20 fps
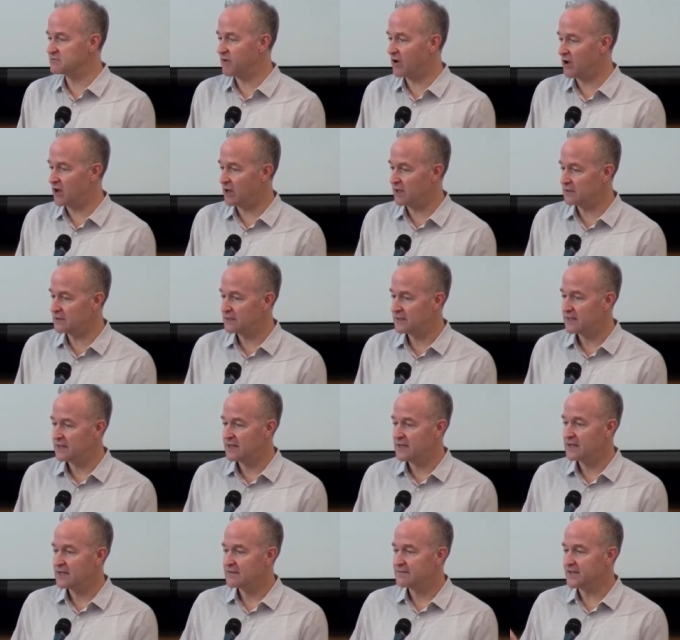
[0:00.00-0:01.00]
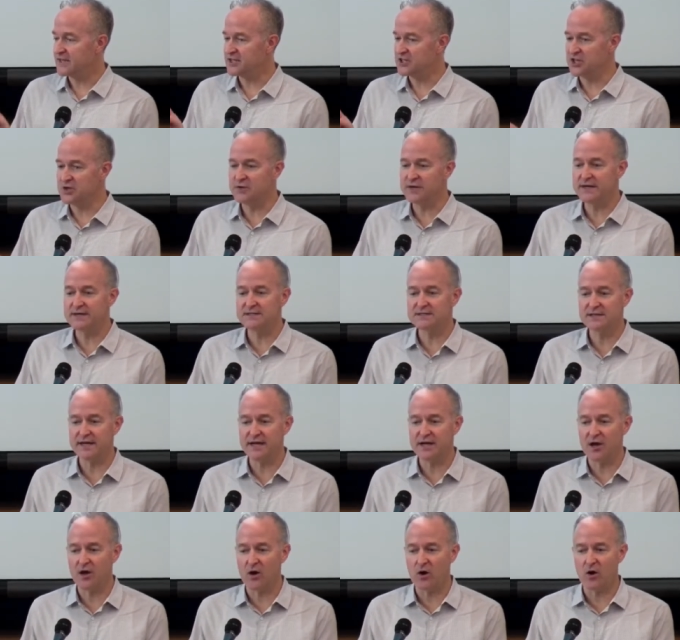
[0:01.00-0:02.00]
of all that you need to
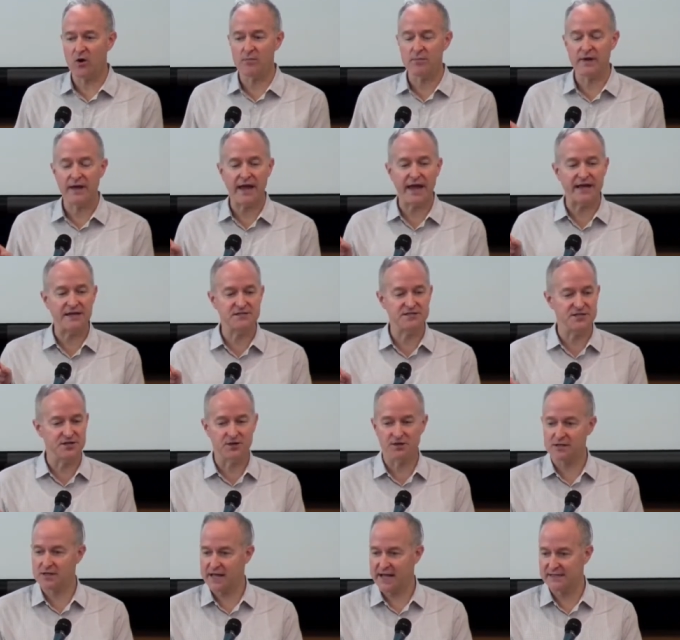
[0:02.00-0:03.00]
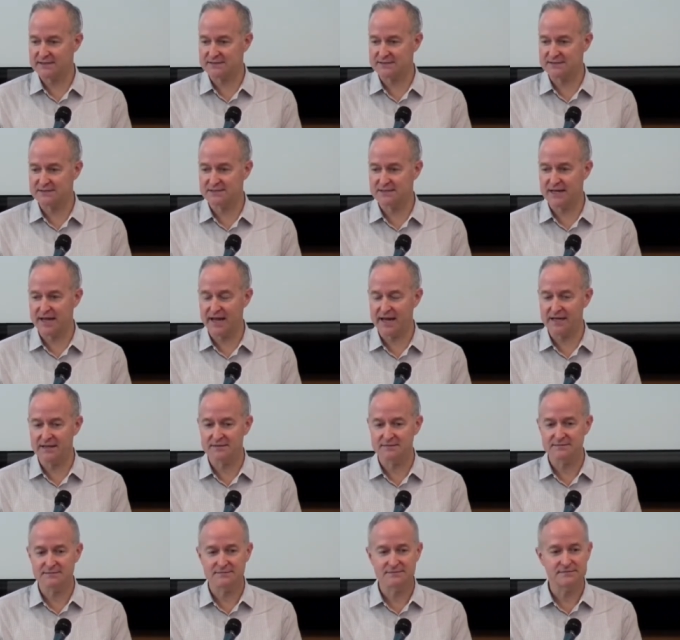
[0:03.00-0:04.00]
take home and to your classes today,
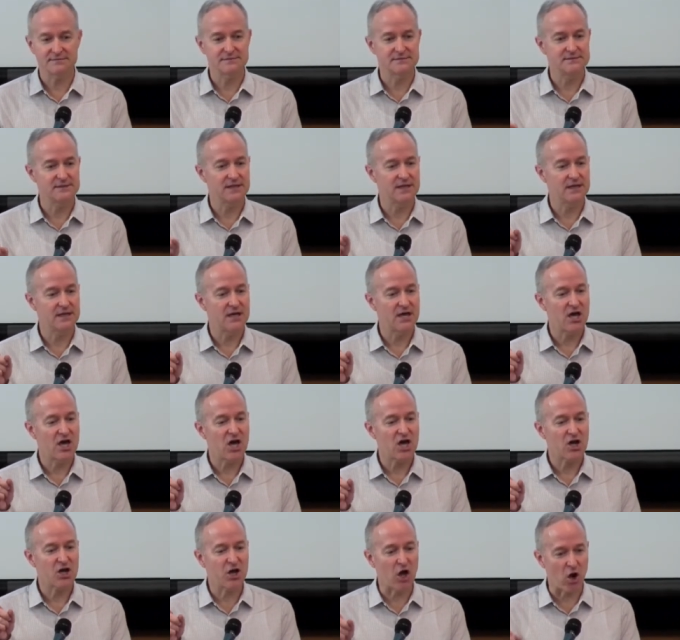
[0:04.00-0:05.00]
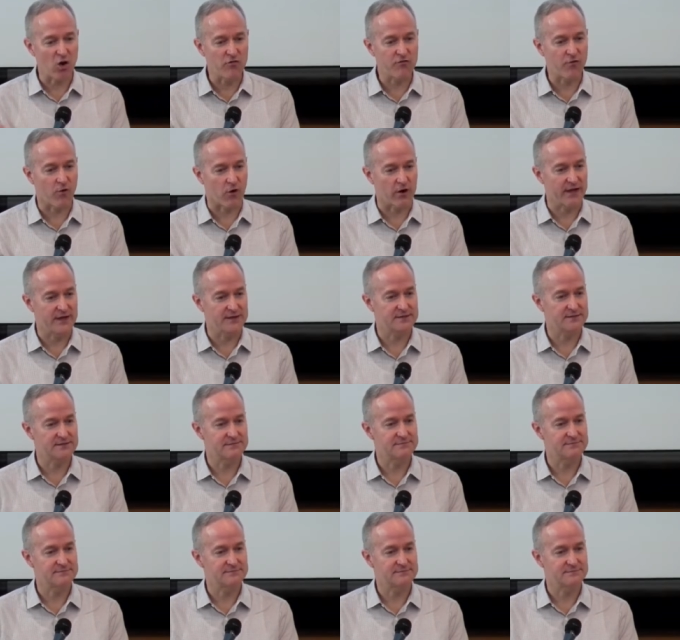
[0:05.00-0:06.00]
go for it.
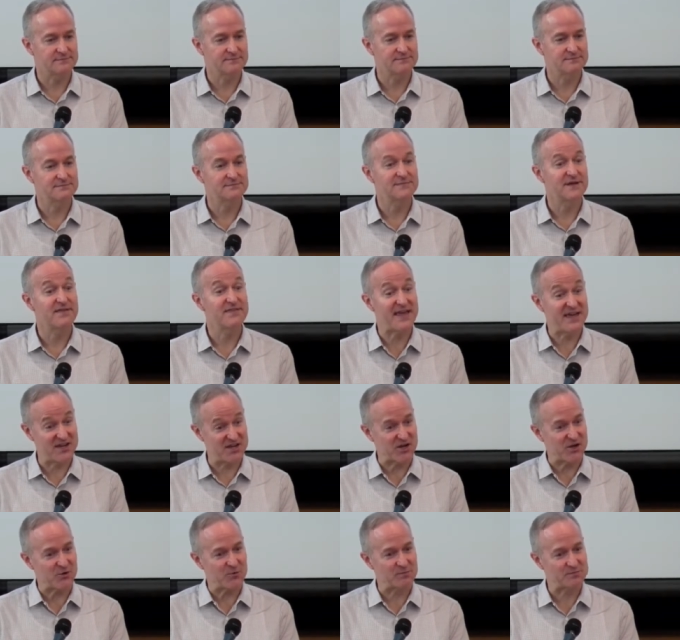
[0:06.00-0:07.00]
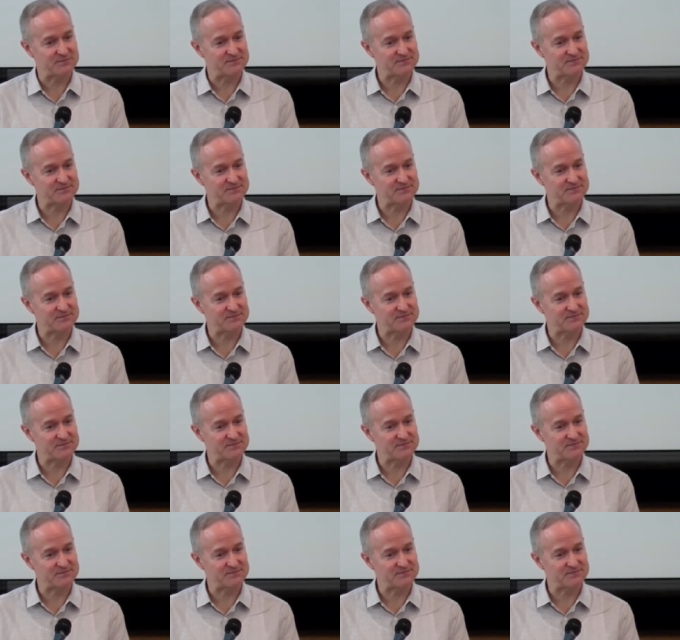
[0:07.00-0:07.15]
Thank you.